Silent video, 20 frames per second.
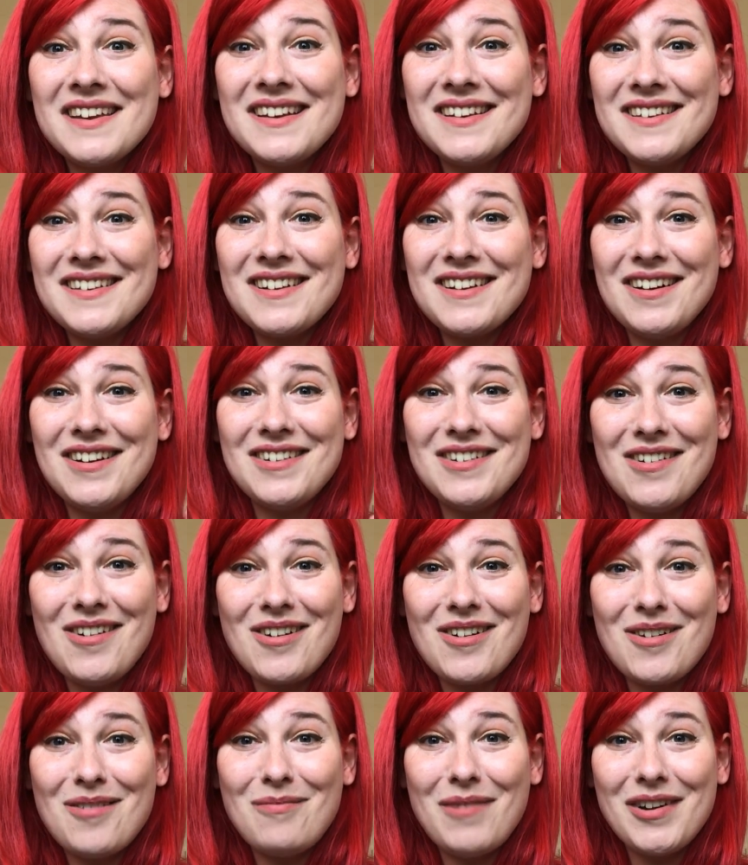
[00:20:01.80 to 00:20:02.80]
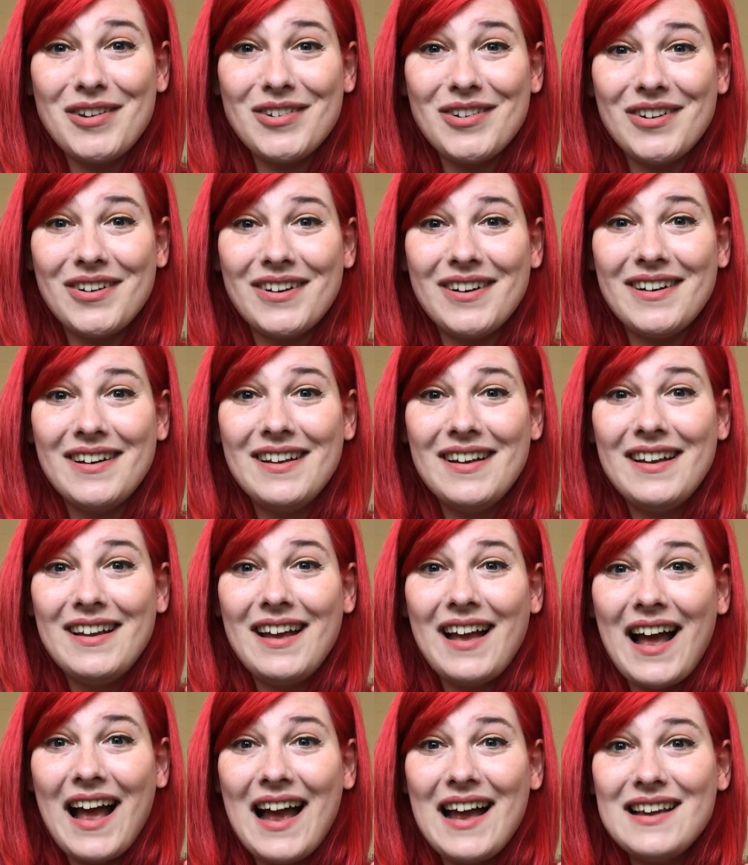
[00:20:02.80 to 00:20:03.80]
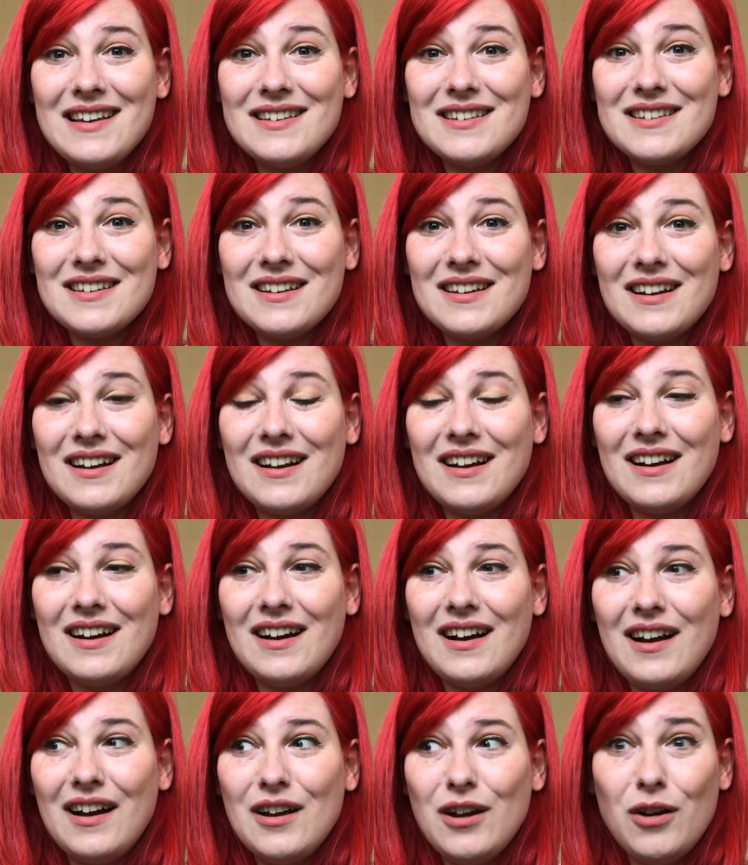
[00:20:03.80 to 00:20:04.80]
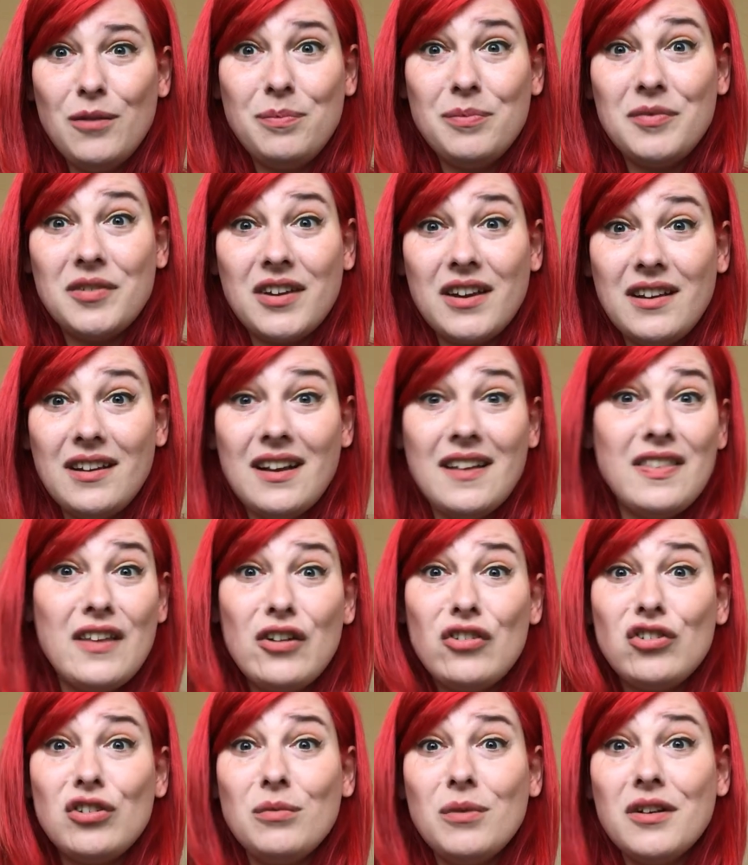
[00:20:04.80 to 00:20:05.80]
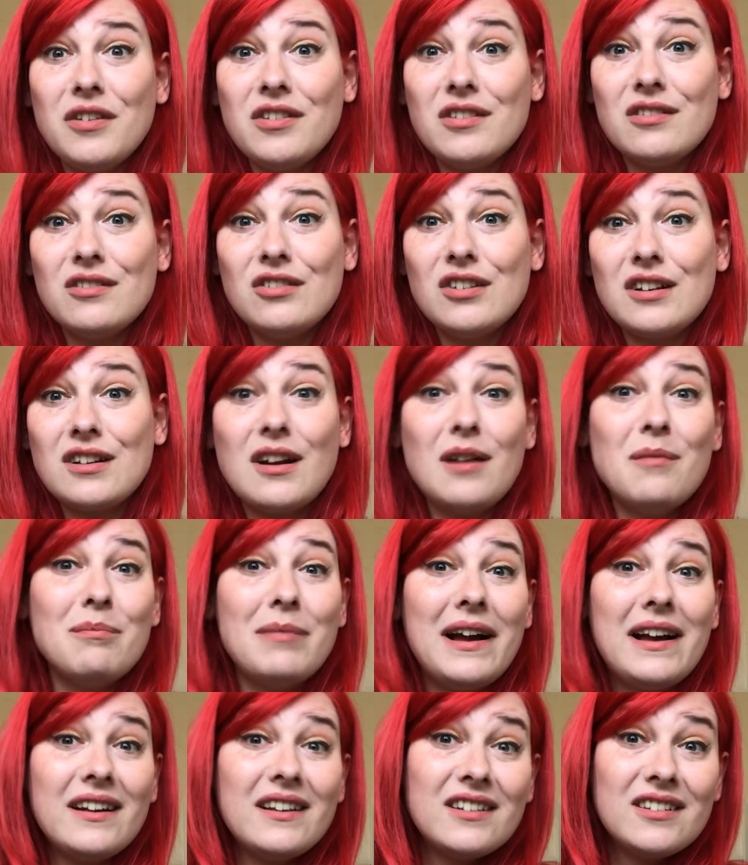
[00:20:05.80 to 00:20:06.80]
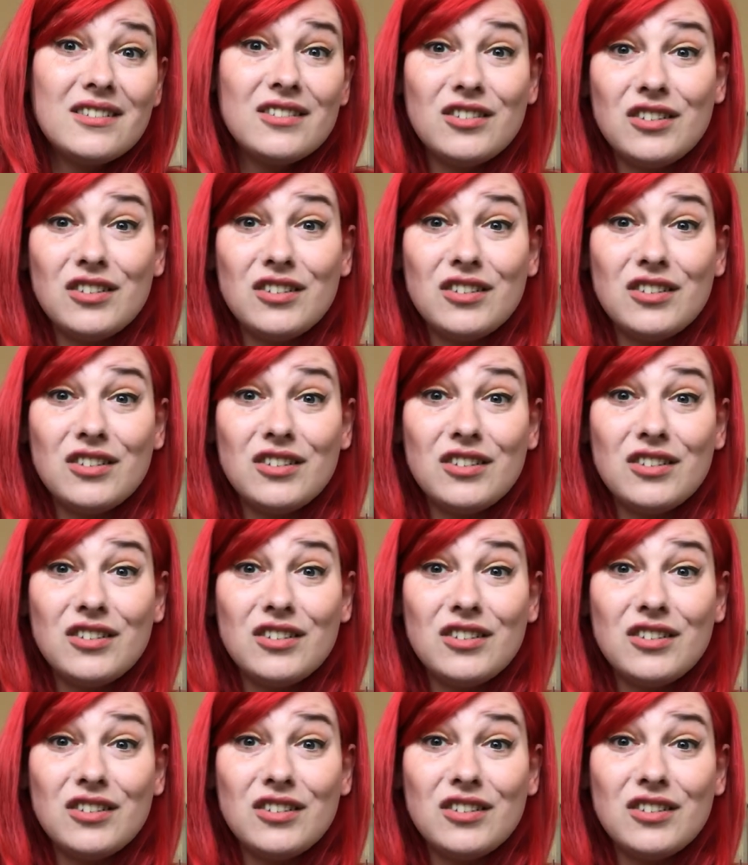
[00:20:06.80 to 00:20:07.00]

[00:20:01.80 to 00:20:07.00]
Then I got a knock on my door, and I opened it, and there she was. She'd come back.